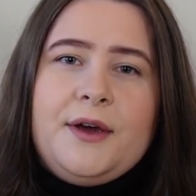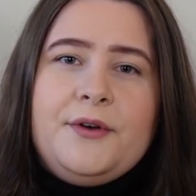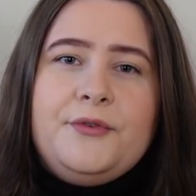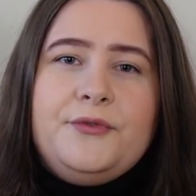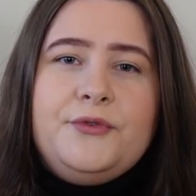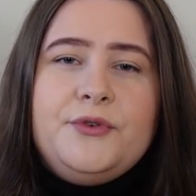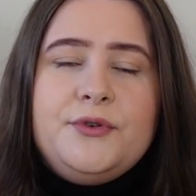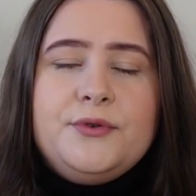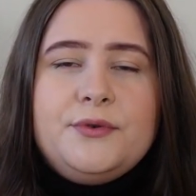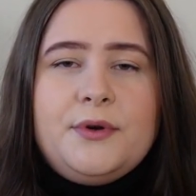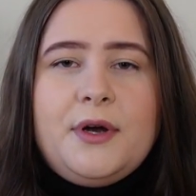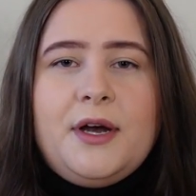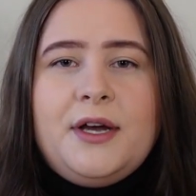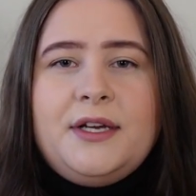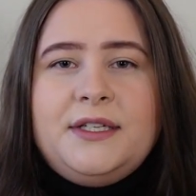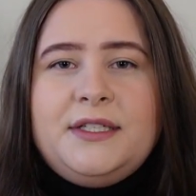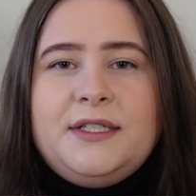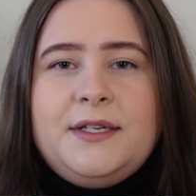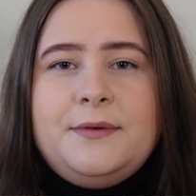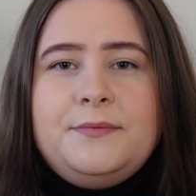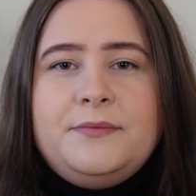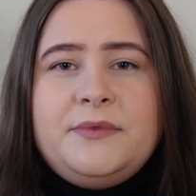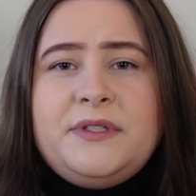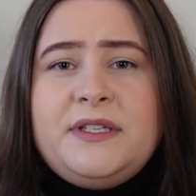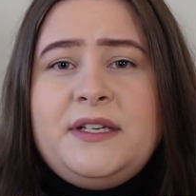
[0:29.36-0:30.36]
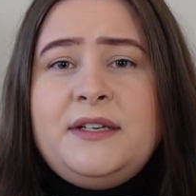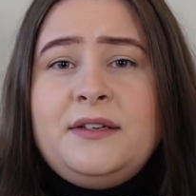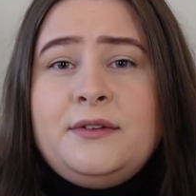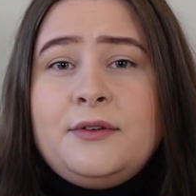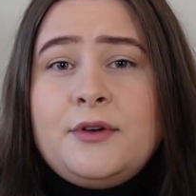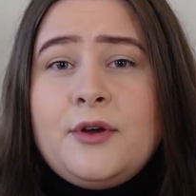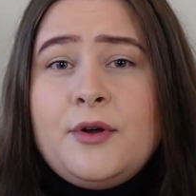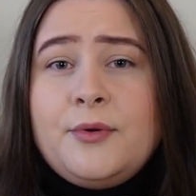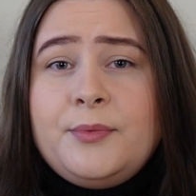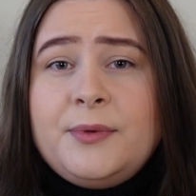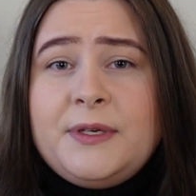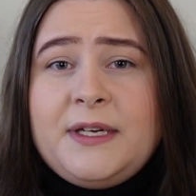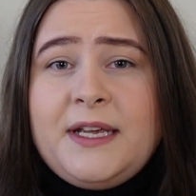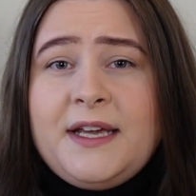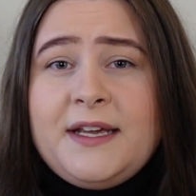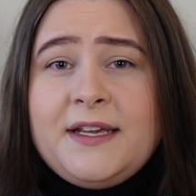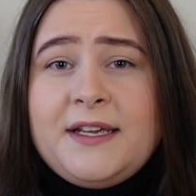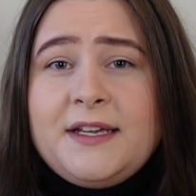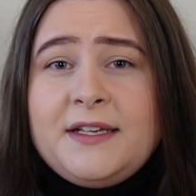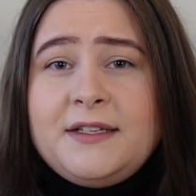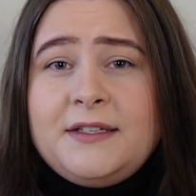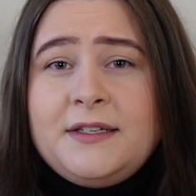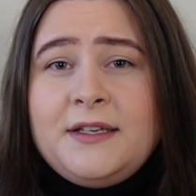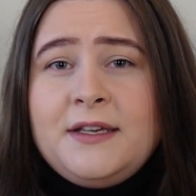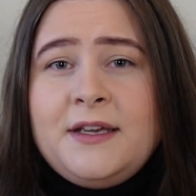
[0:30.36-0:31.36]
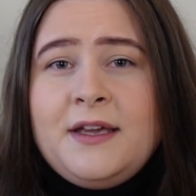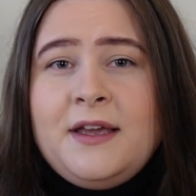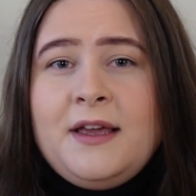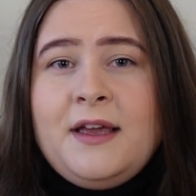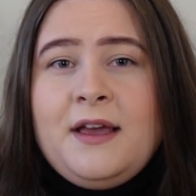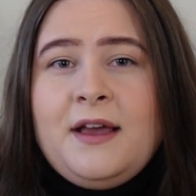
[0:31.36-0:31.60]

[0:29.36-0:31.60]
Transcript: a few items in Copenhagen.